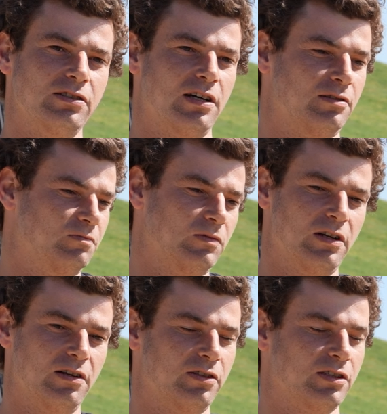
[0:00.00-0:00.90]
So
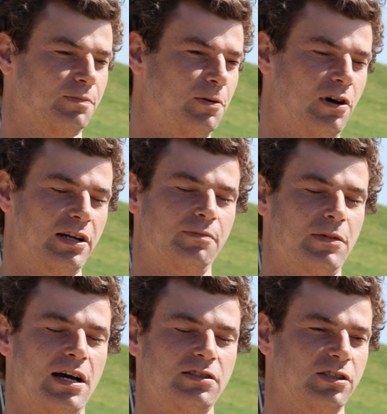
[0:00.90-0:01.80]
the supply and
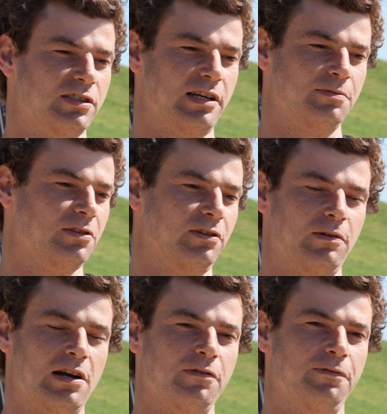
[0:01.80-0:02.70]
demand's just
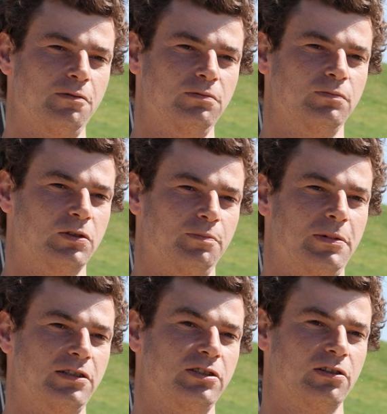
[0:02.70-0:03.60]
absolutely wonderful. Good
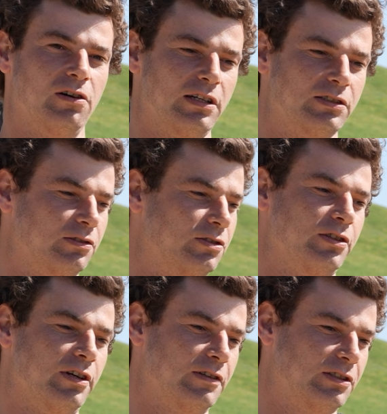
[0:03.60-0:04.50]
bunch of guys, good
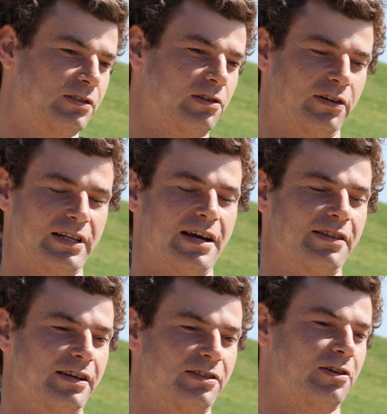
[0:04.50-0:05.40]
service. Got
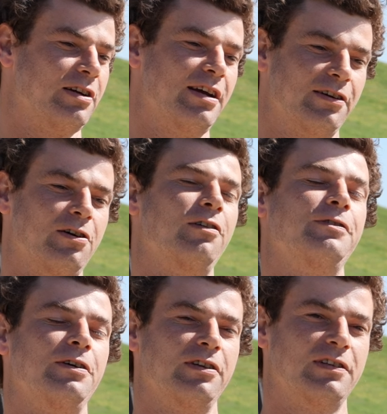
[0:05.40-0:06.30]
down there, Johnny had a
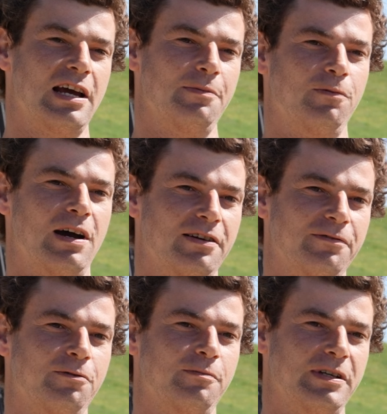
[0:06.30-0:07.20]
coffee on the table waiting
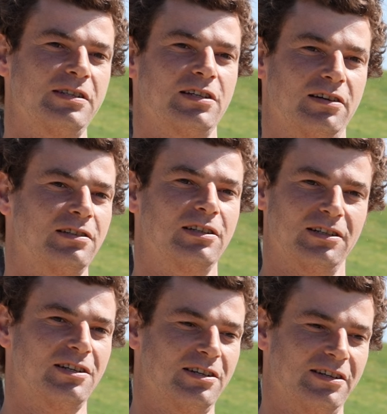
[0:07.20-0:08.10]
for me, so
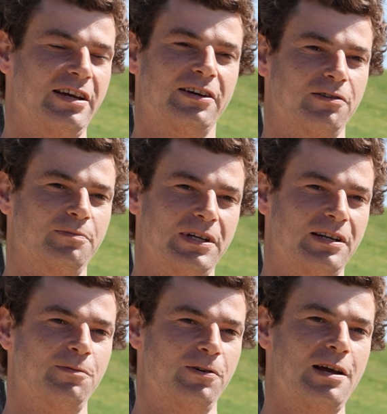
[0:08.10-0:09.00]
yeah, couldn't be
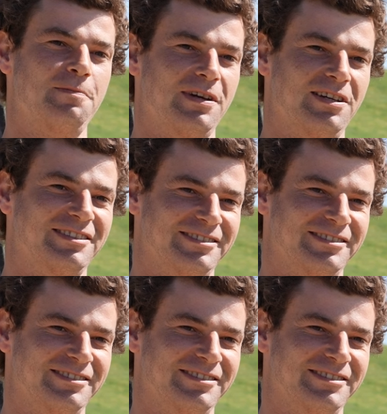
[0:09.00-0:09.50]
any more happier.